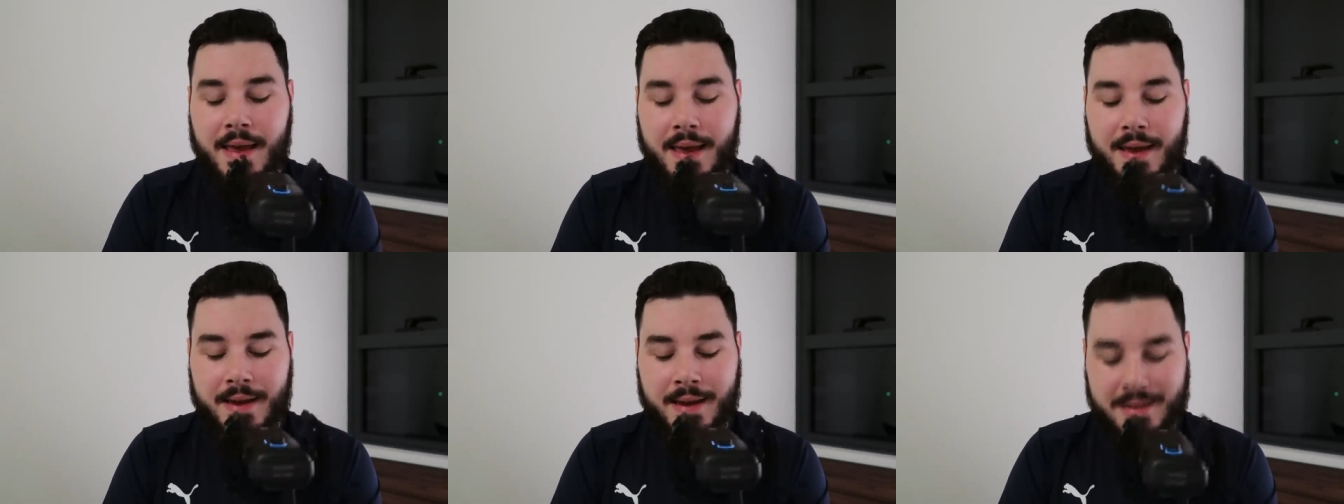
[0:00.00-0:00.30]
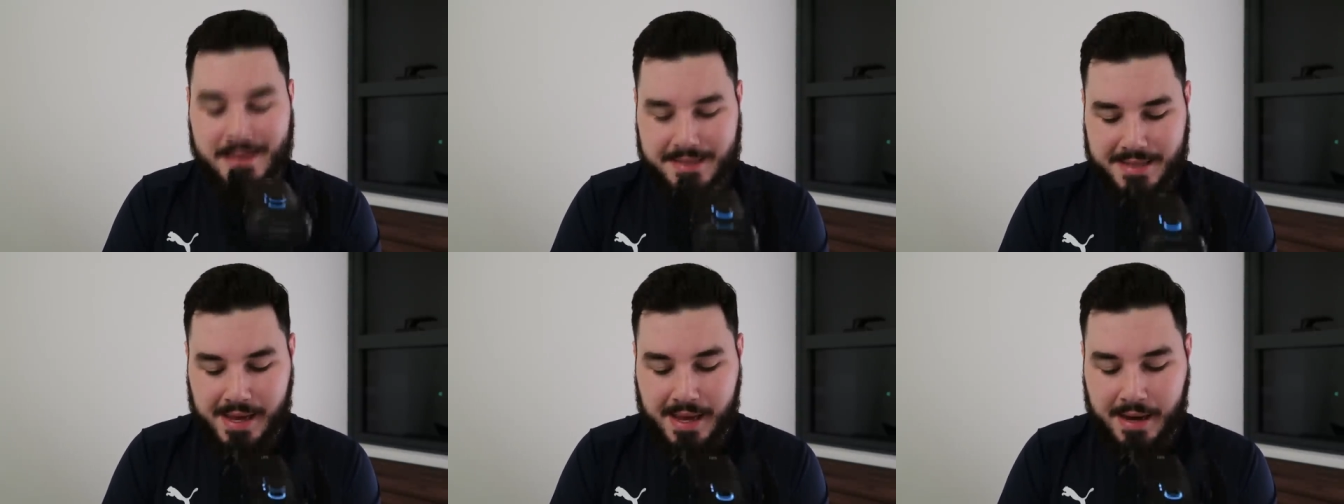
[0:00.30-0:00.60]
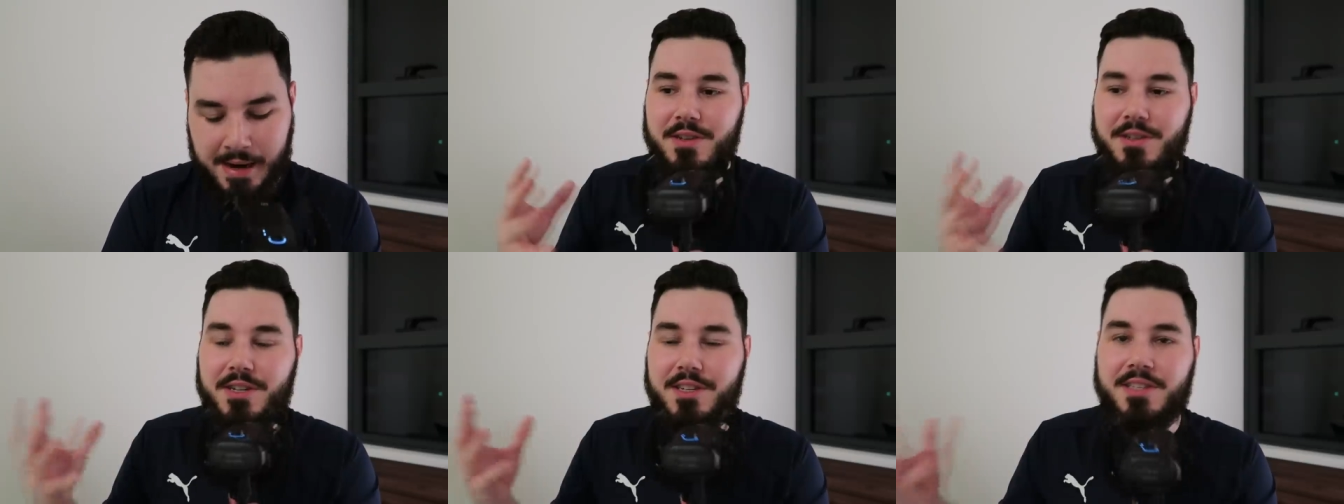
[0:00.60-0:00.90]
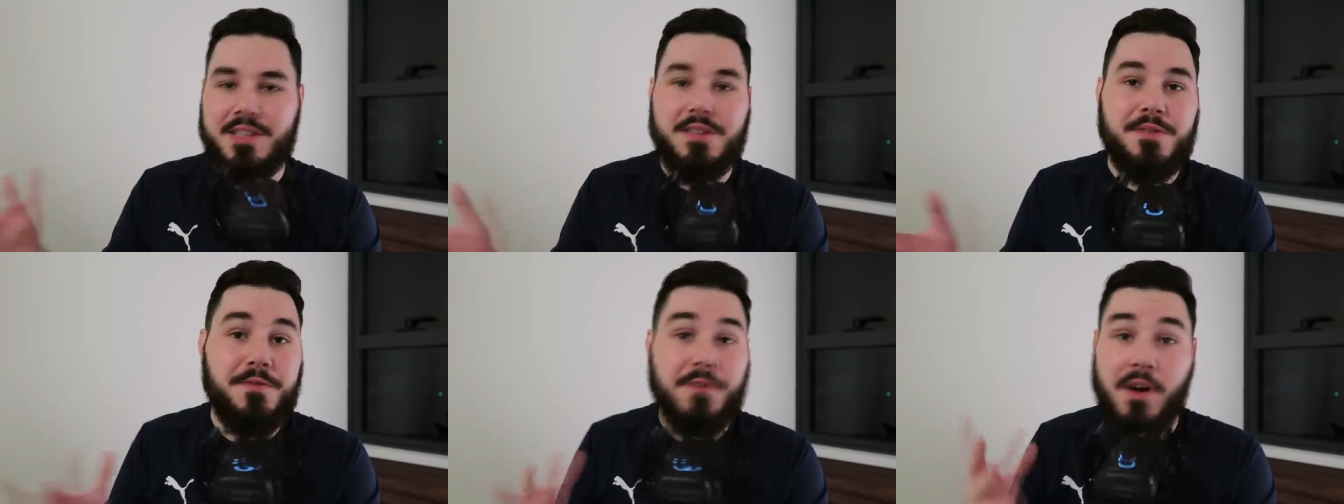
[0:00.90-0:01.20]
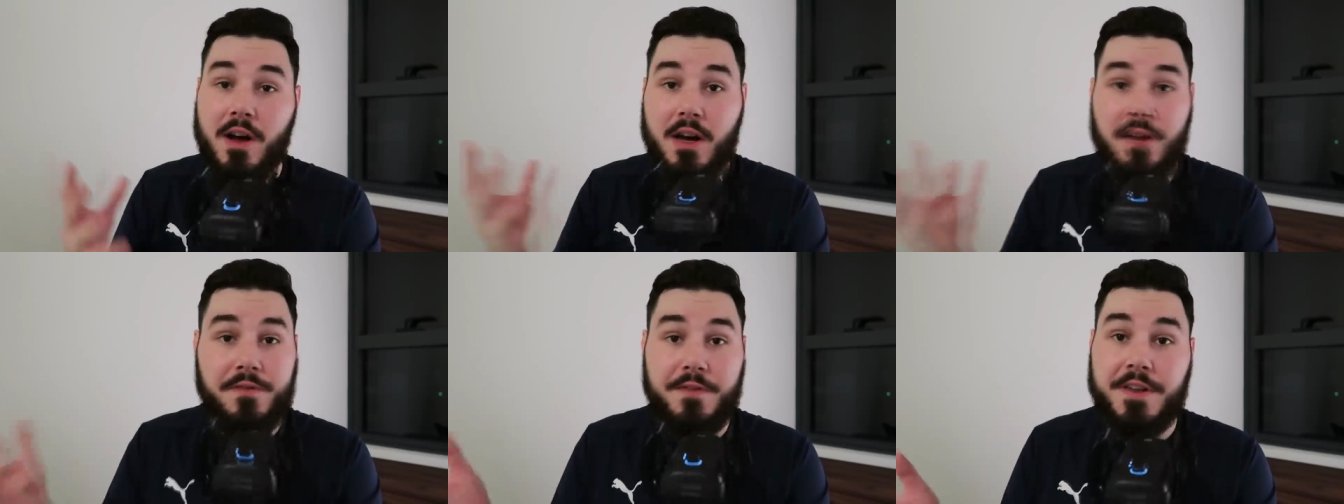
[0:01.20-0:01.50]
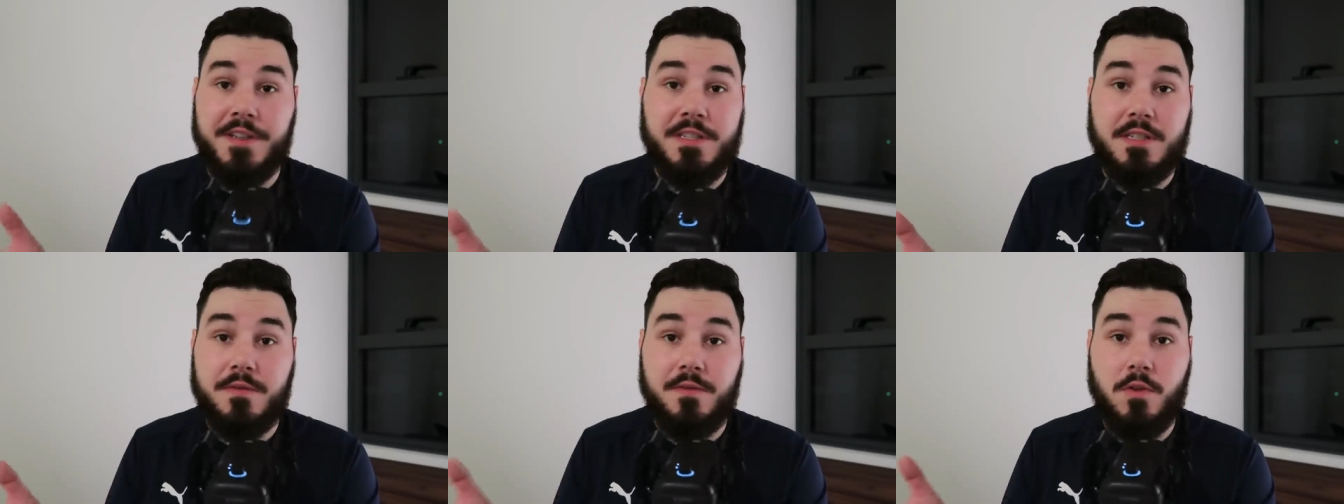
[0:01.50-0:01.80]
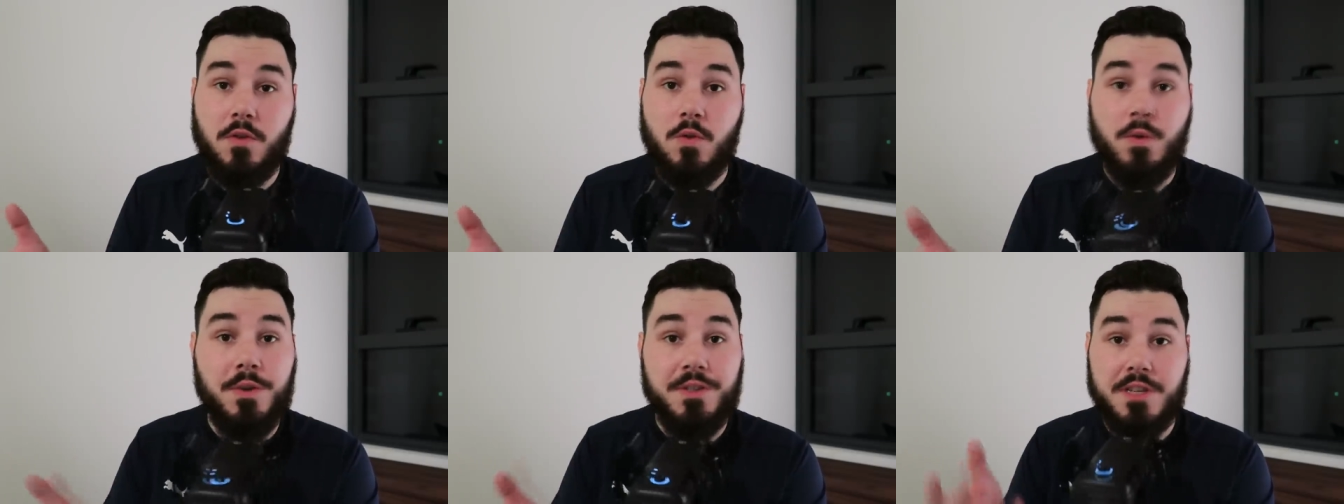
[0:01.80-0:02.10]
in a tent. So just as Fyre
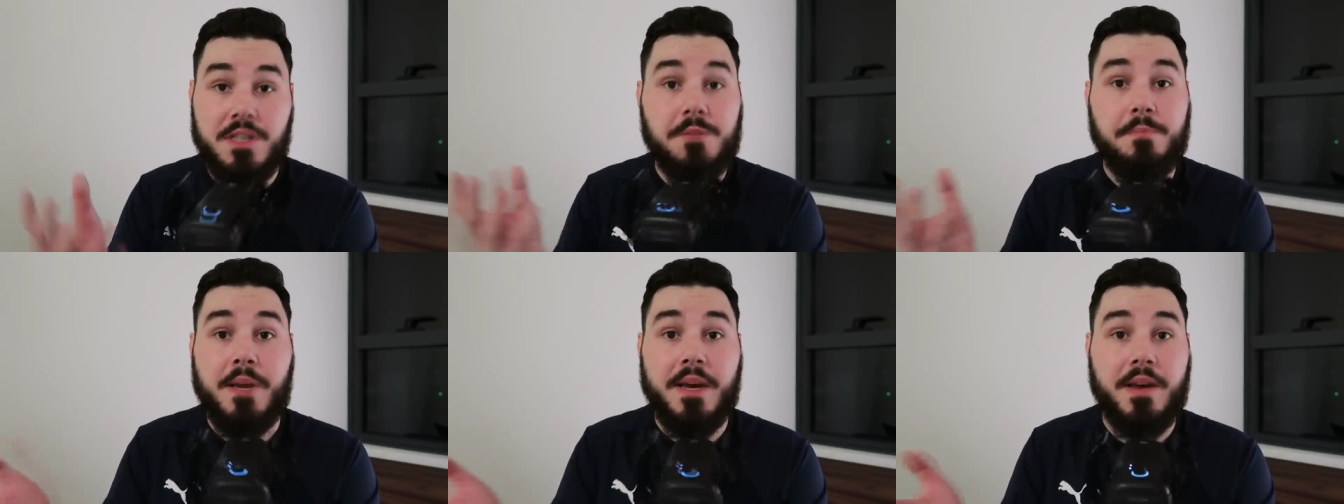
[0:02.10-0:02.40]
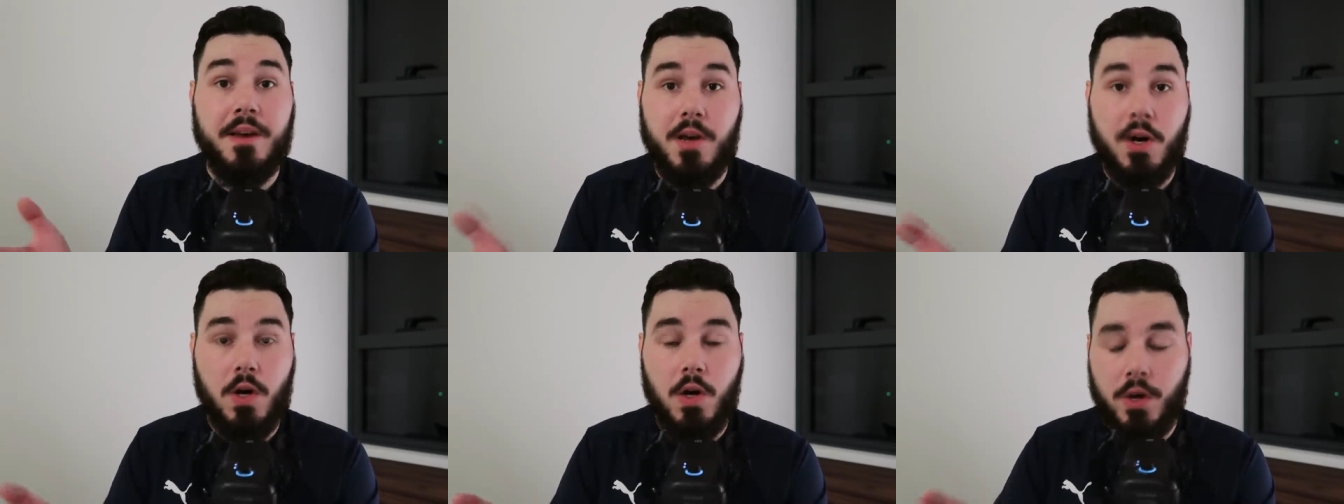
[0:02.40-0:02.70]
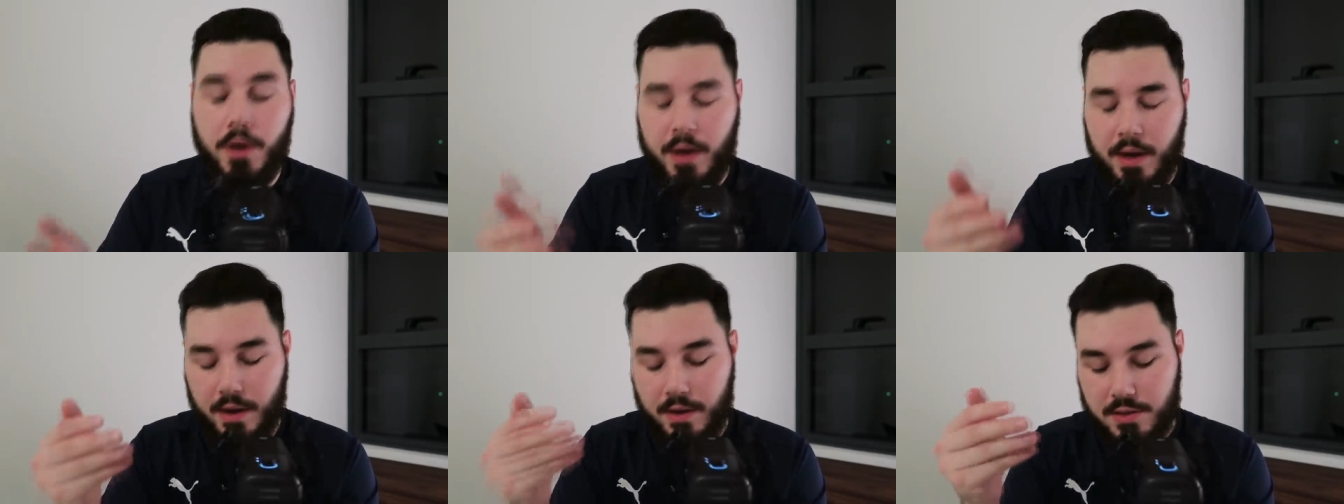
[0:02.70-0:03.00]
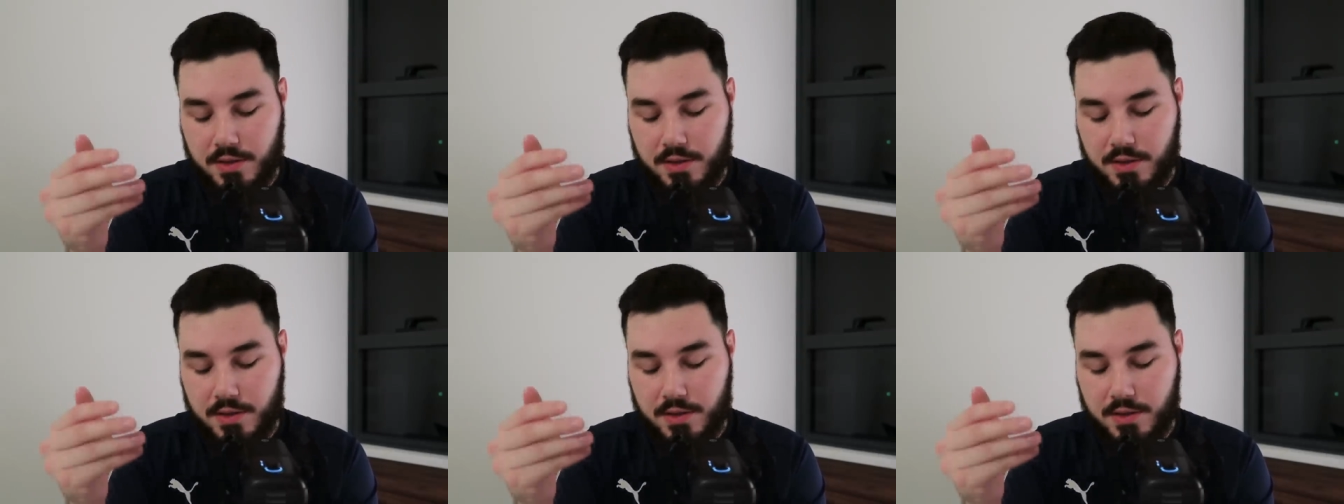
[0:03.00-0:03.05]
Festival was this big con,